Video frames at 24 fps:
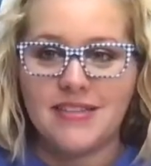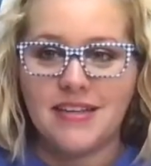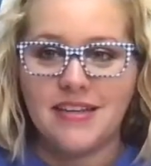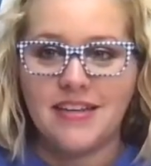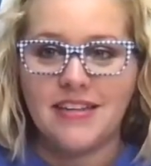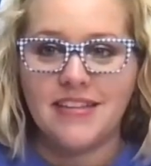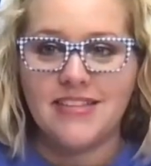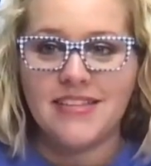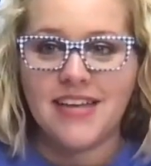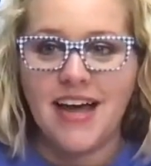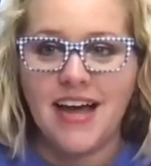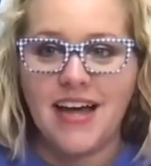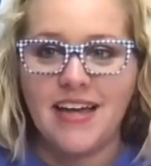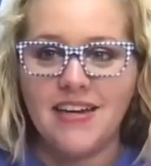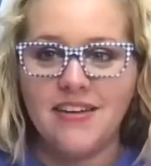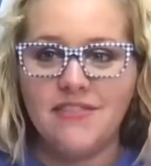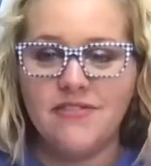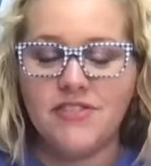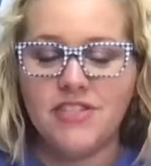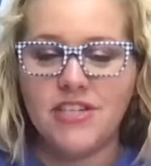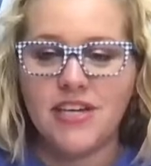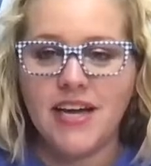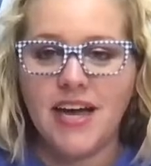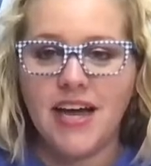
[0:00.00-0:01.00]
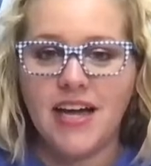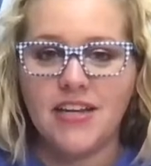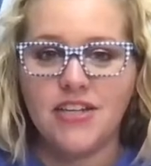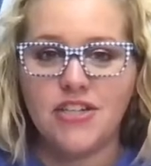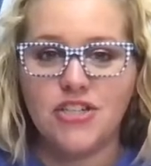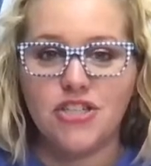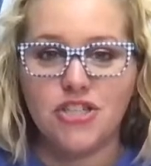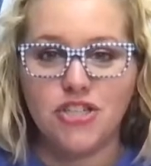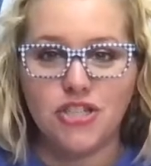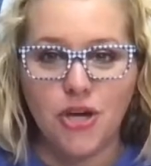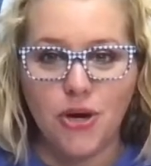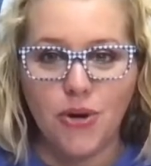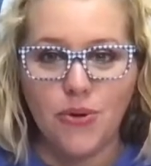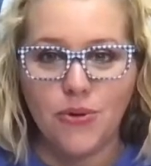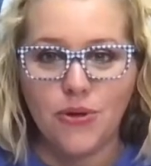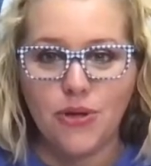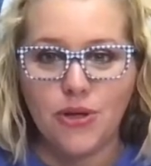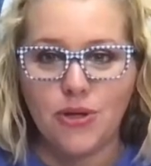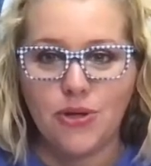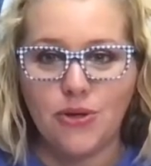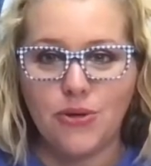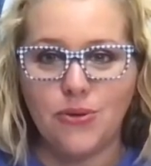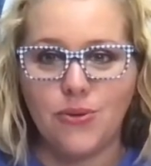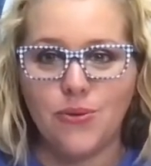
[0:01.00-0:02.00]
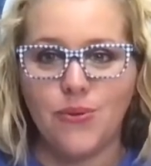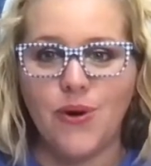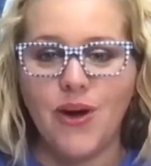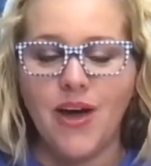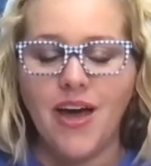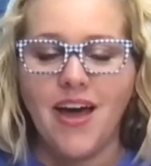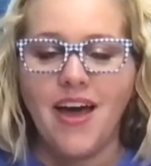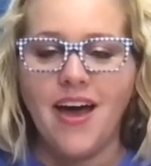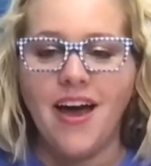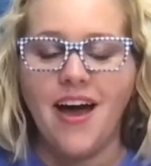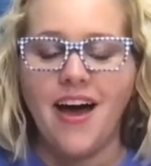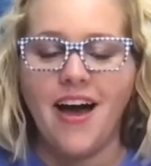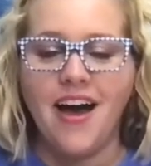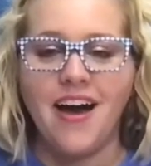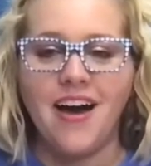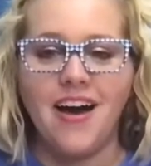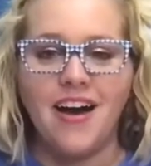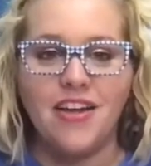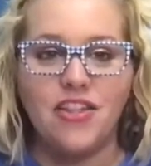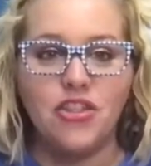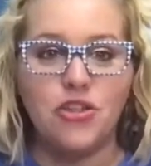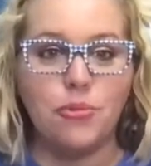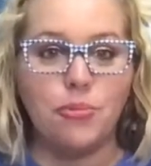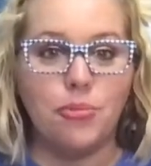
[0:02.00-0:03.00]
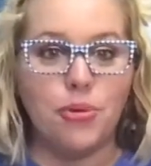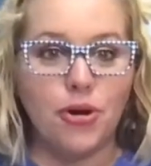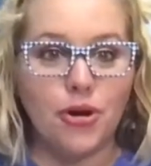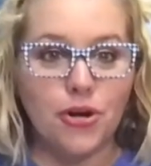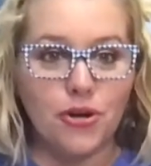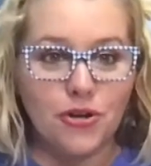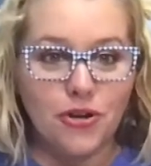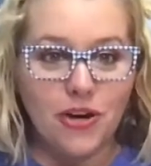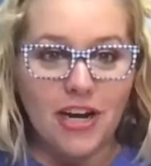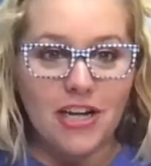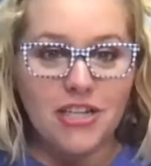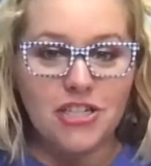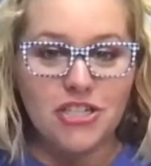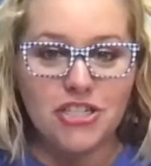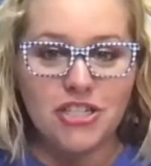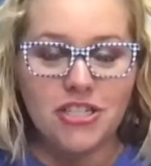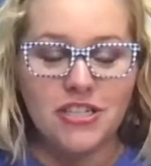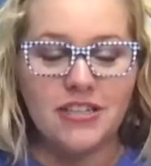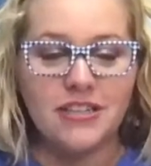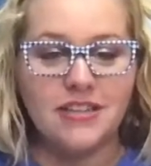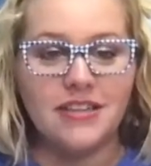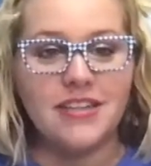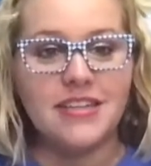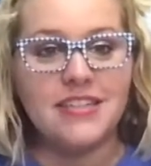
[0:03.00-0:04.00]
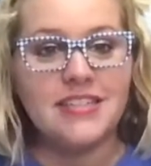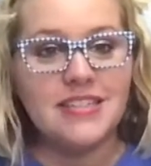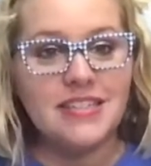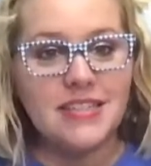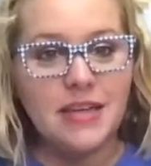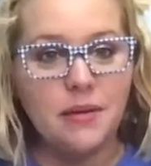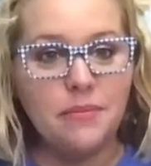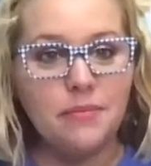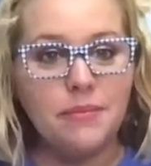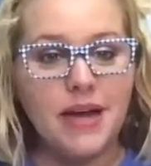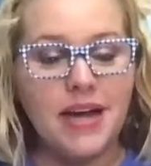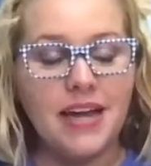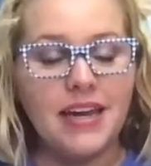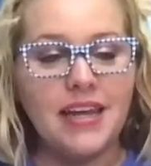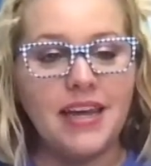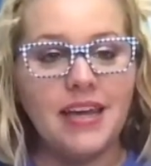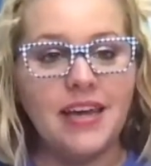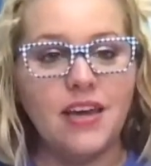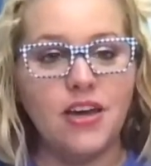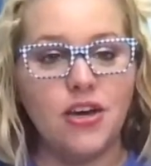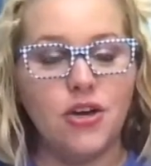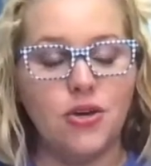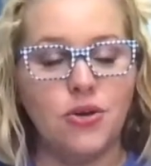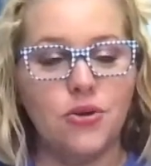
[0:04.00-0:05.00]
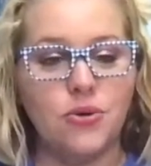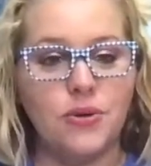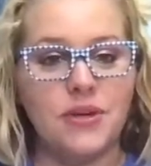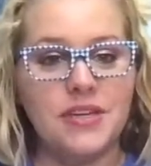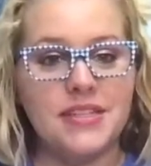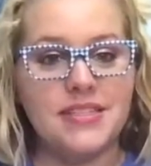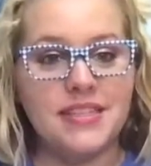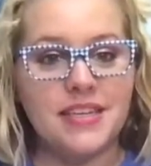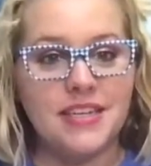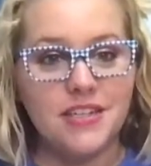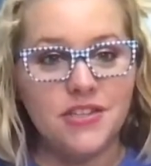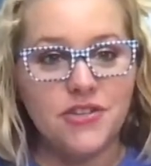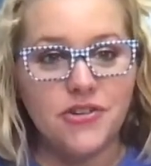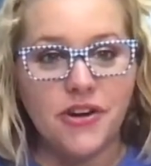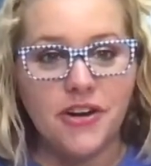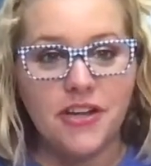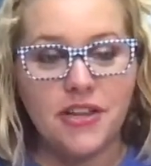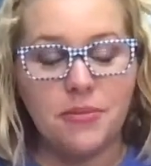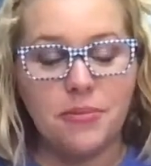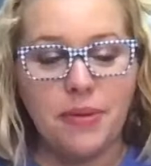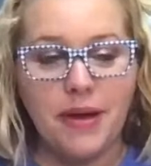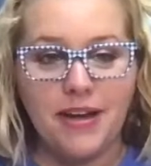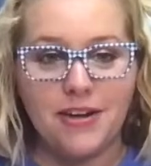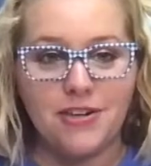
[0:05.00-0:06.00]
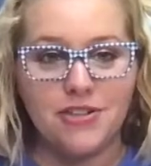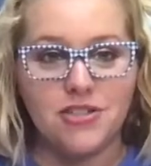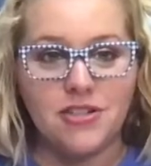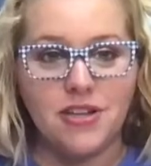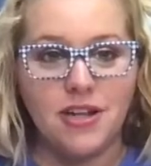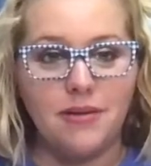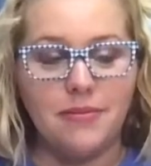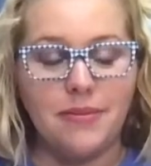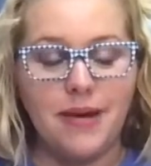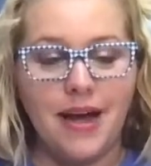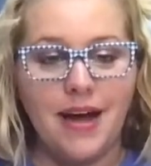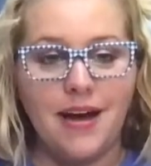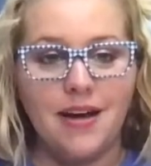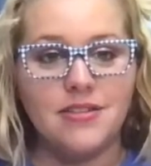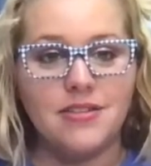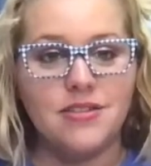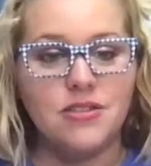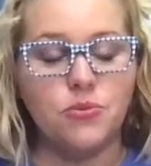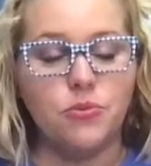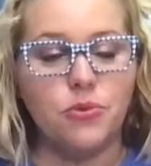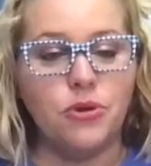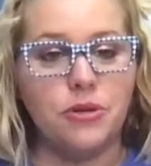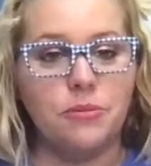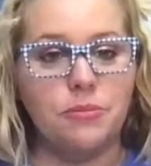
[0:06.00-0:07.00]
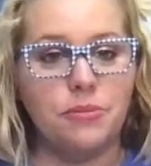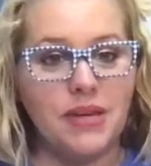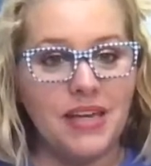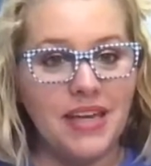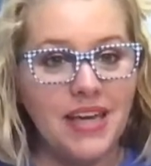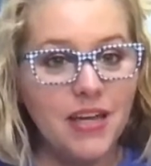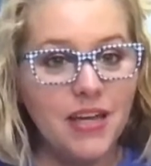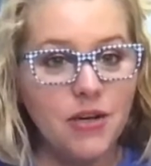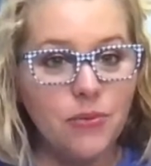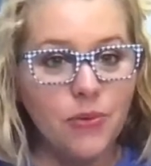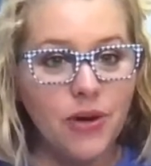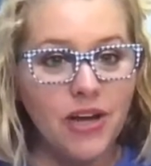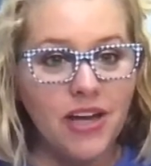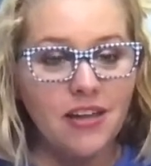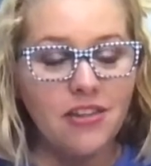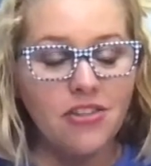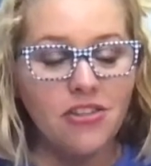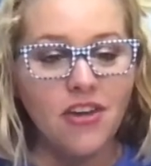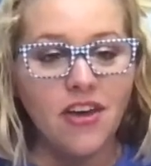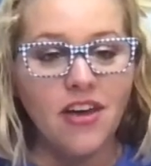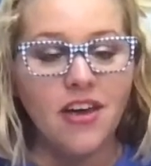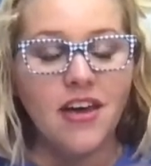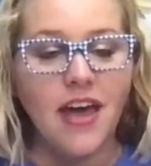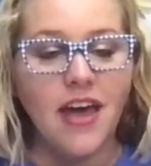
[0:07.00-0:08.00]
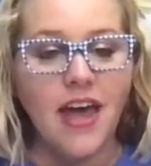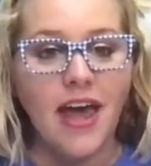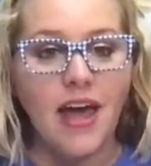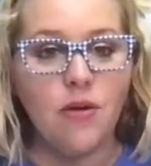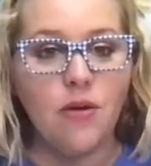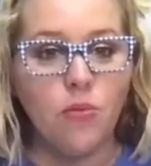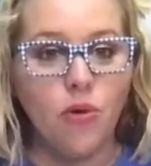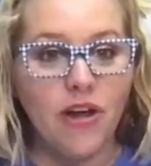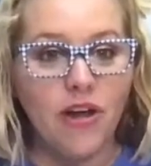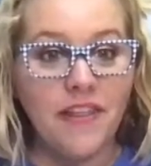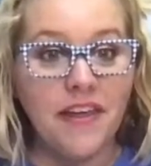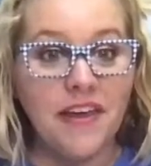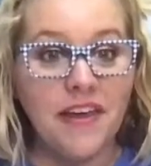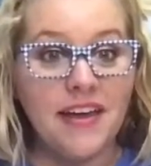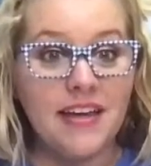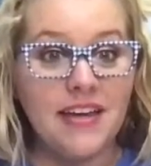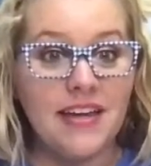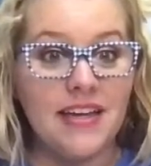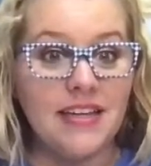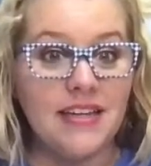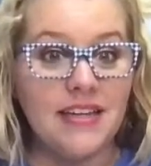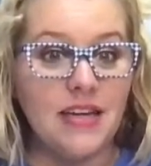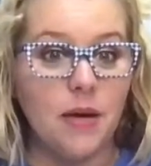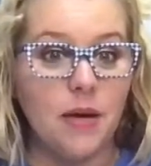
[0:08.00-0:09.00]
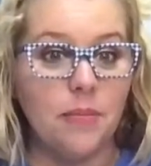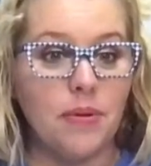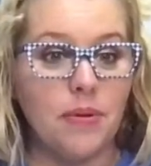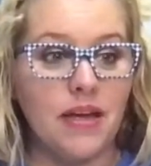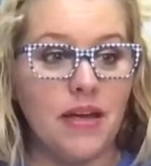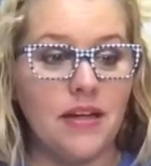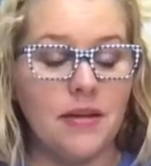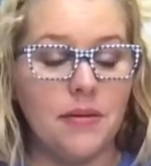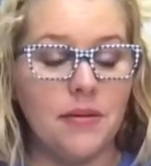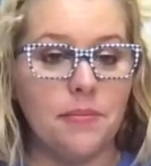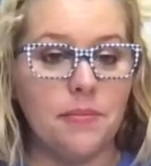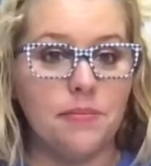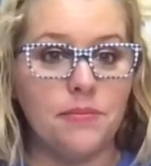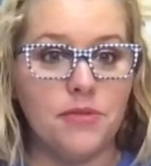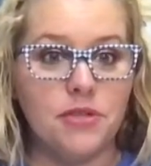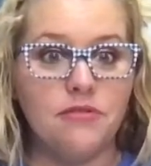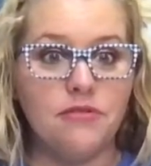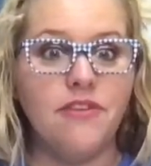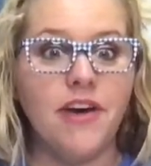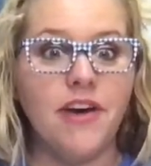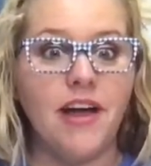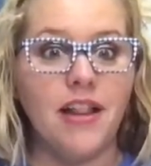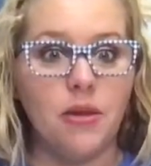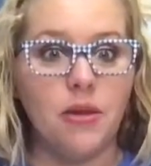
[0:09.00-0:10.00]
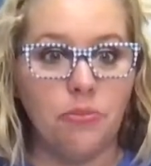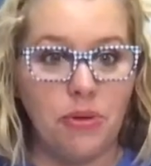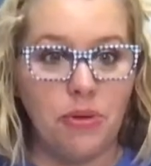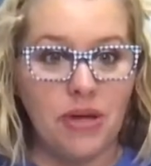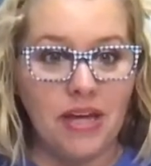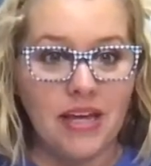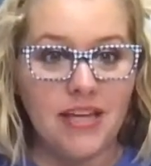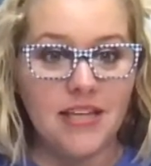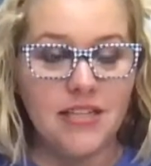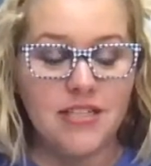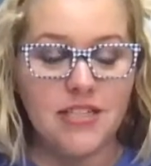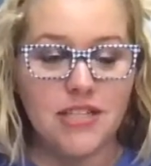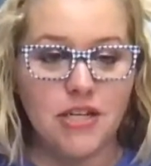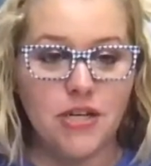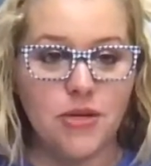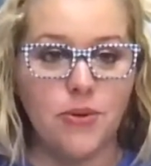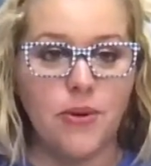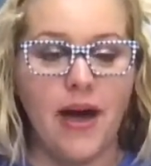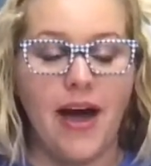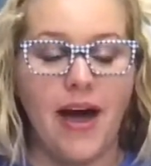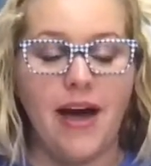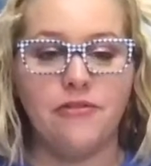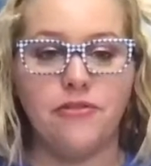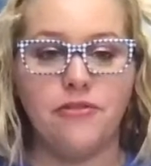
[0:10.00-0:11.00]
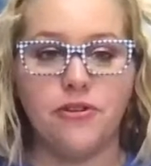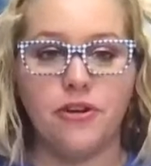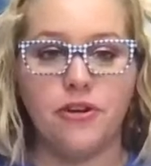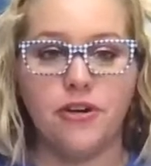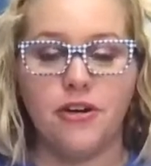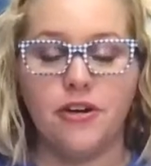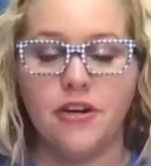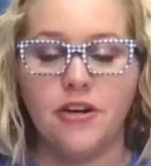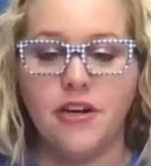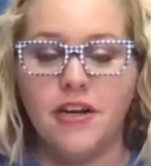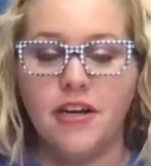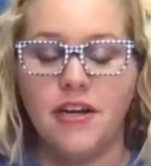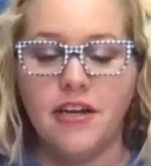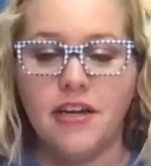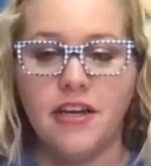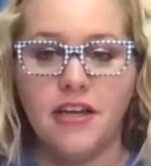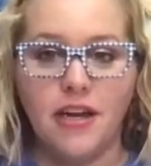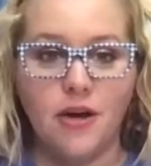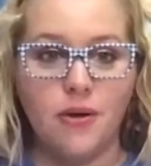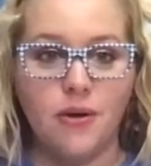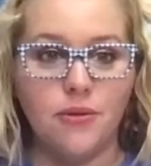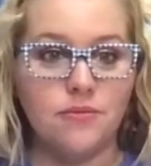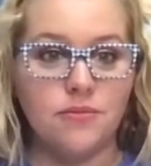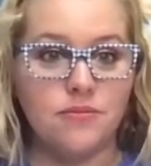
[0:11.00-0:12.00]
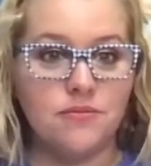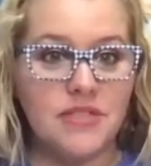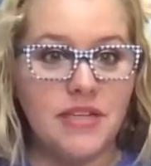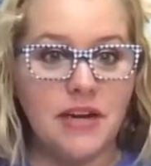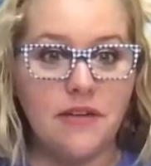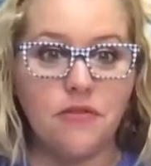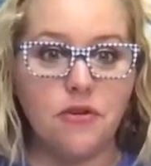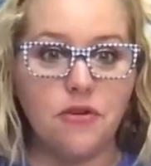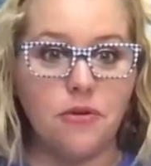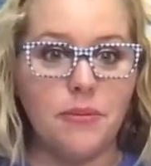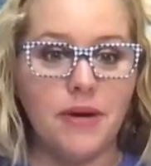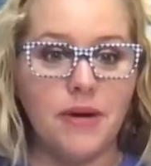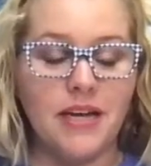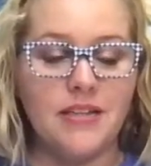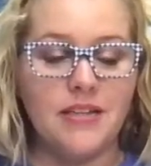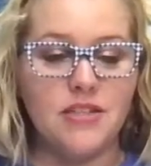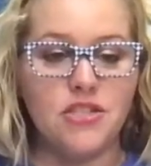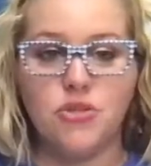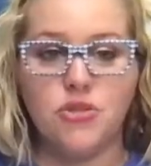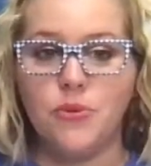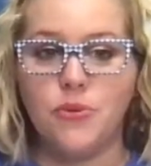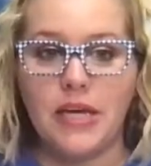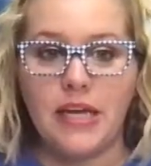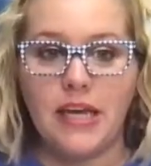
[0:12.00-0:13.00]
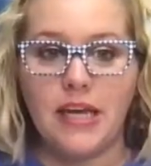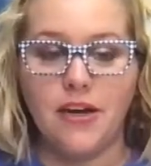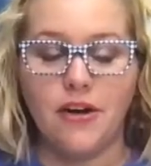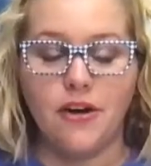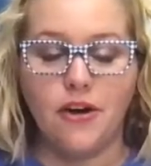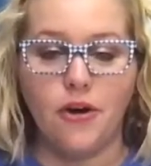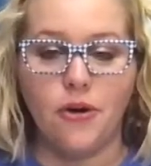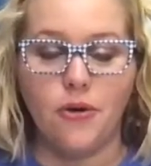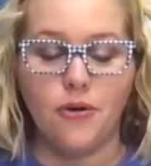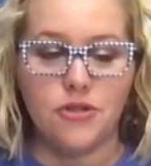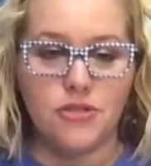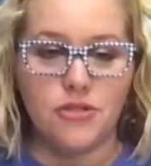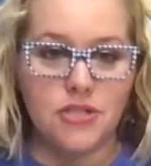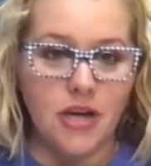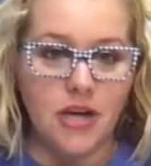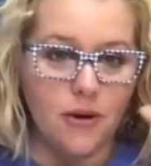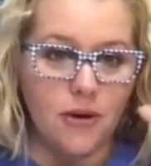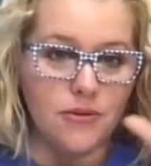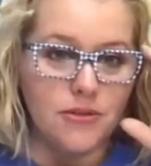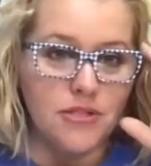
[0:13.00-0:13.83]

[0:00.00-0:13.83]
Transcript: It's kind of to kind of show you uh, the progression that somebody who is entering the Painters Clubhouse would begin with and what they could end up uh, developing into after, you know, several months to a year or so.